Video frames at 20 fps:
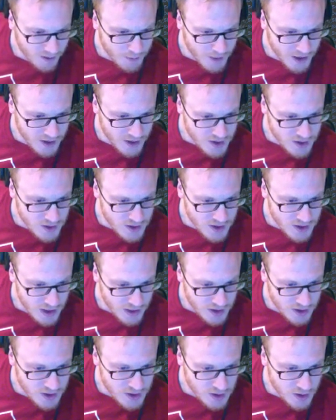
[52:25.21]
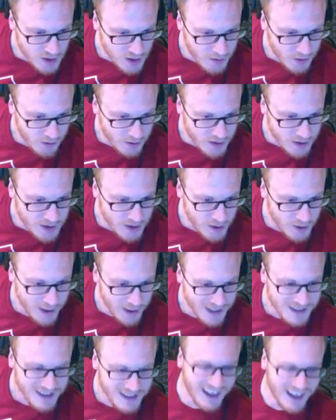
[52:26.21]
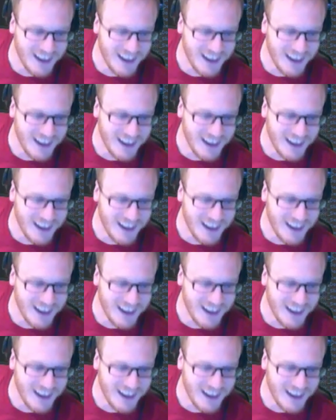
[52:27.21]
because you said you stream every 2 weeks.